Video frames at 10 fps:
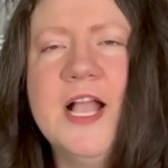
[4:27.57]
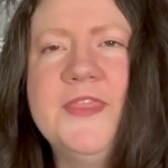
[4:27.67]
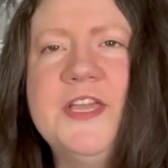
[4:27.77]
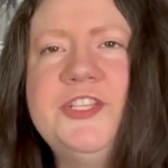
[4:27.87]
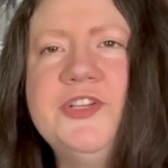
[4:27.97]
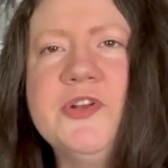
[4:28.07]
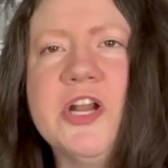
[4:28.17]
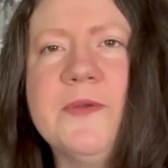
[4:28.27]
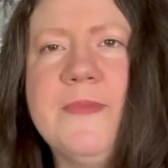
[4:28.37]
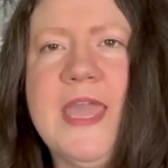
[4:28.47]
The
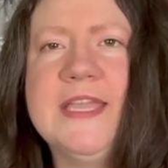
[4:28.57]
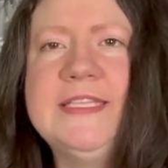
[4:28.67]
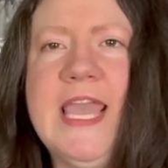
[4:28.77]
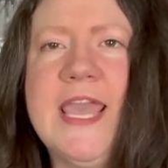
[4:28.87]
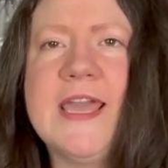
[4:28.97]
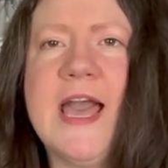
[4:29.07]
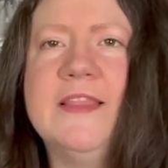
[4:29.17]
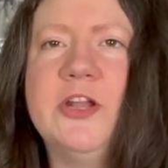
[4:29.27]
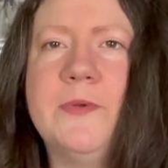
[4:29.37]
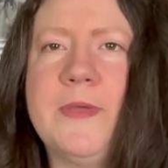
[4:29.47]
tutor may take
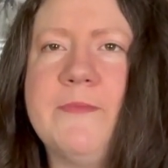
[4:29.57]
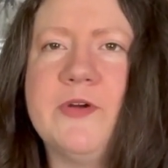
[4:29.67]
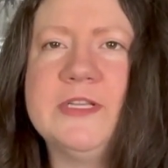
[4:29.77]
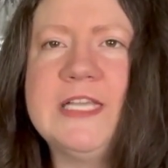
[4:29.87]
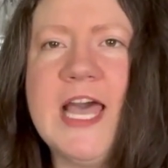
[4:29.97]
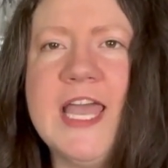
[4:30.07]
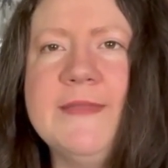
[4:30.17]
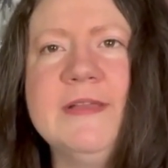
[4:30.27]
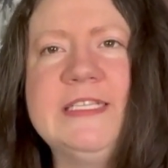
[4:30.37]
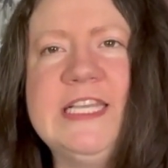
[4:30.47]
a little bit more
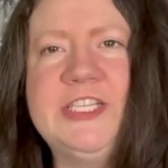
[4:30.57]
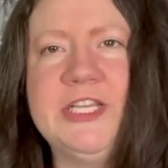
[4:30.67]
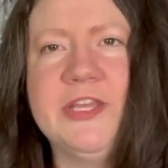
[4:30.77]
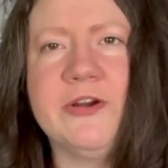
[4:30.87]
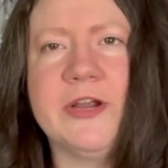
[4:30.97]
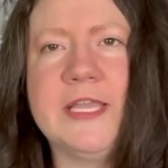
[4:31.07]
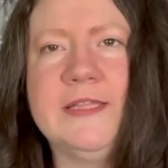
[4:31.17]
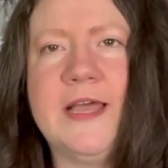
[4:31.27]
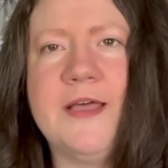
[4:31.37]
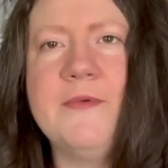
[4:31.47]
time in teaching the
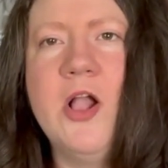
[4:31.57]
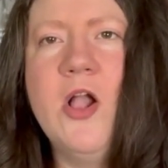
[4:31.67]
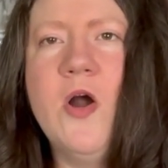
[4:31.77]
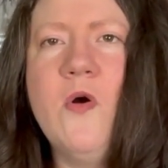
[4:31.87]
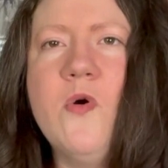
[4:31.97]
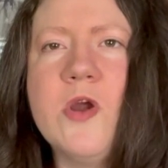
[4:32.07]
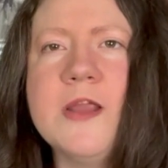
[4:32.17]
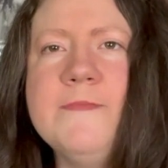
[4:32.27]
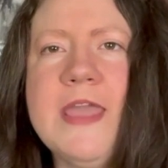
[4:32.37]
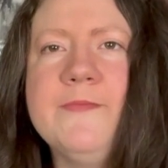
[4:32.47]
curriculum,
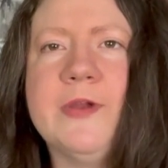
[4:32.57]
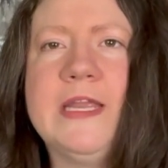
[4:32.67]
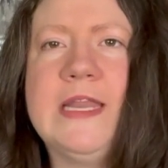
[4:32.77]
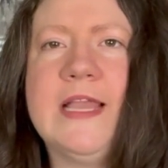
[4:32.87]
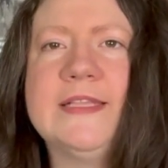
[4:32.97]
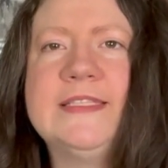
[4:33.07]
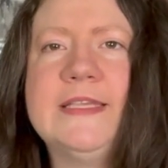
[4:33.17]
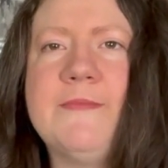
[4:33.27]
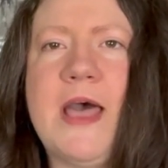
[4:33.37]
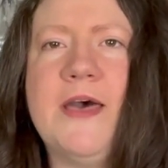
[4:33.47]
or may bring in
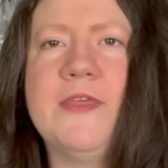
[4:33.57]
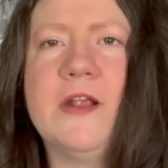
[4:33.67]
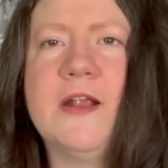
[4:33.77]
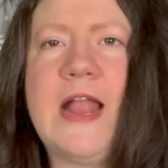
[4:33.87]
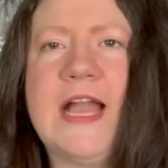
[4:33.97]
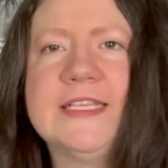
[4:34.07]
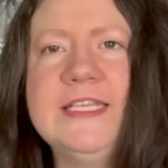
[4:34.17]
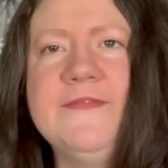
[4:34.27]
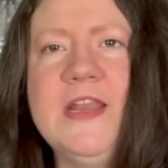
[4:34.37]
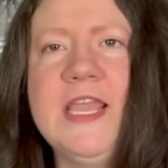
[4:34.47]
some other
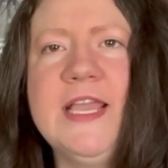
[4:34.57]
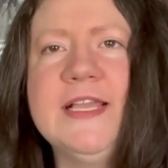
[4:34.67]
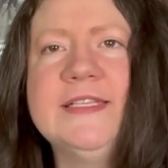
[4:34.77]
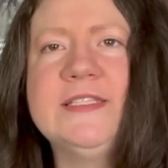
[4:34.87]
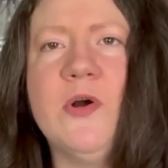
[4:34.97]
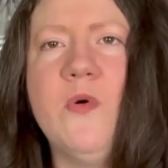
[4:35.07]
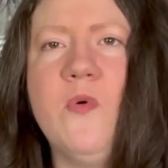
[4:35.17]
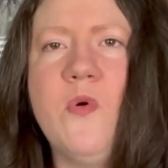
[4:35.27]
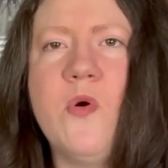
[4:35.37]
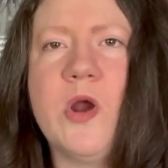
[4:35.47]
activities
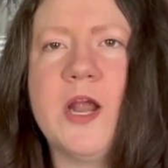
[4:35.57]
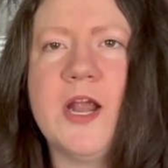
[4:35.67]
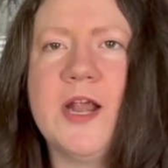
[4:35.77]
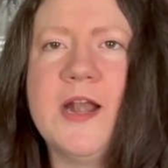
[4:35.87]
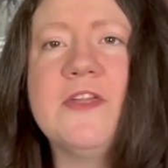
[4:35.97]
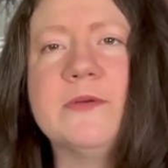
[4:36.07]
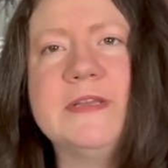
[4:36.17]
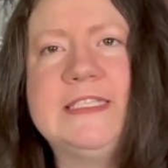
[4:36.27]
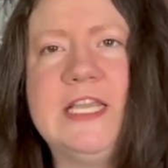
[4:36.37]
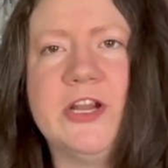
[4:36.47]
or other
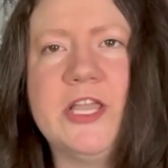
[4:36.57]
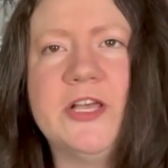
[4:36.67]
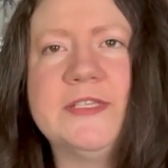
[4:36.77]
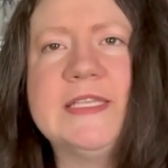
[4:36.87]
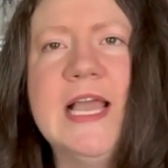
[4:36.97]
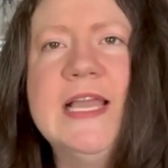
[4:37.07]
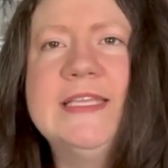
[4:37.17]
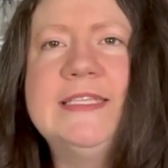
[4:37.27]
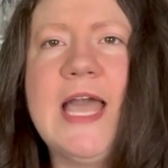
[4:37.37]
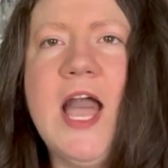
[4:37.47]
materials
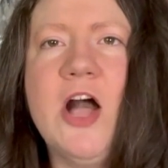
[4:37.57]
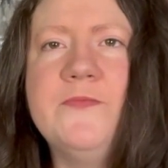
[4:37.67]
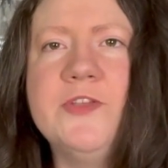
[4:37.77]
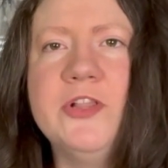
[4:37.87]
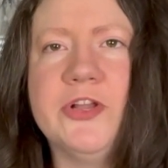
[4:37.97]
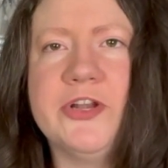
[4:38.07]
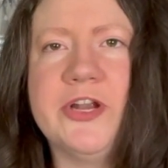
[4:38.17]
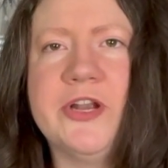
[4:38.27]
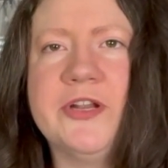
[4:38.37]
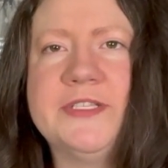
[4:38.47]
to help the
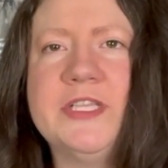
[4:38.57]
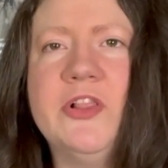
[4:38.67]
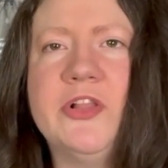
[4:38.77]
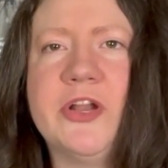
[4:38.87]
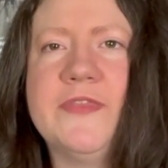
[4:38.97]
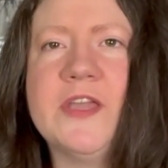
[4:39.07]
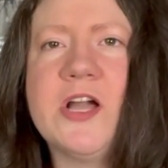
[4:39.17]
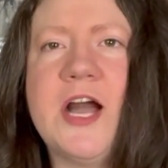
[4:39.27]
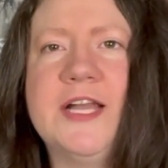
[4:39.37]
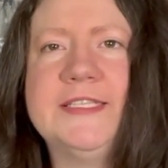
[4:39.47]
learners learn the
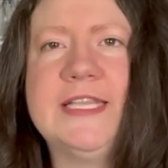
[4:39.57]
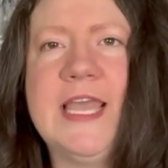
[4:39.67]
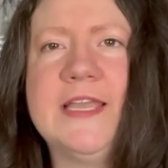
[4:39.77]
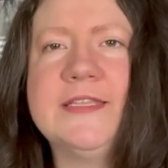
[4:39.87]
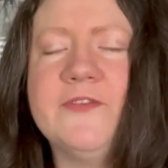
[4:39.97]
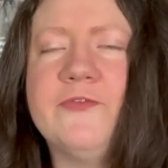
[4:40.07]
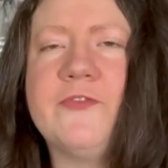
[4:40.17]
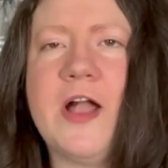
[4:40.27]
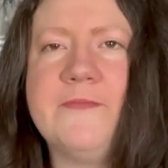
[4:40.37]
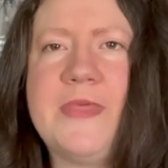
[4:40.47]
content
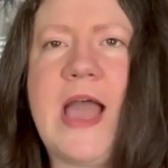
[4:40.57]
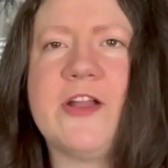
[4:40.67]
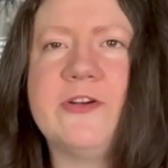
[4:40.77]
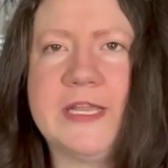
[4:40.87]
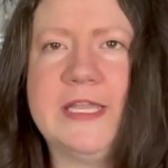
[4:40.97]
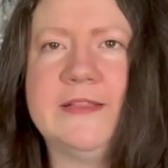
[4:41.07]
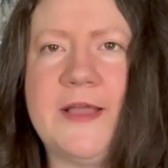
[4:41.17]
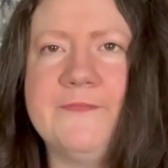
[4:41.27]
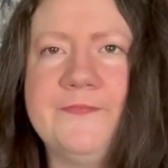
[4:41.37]
from that curriculum.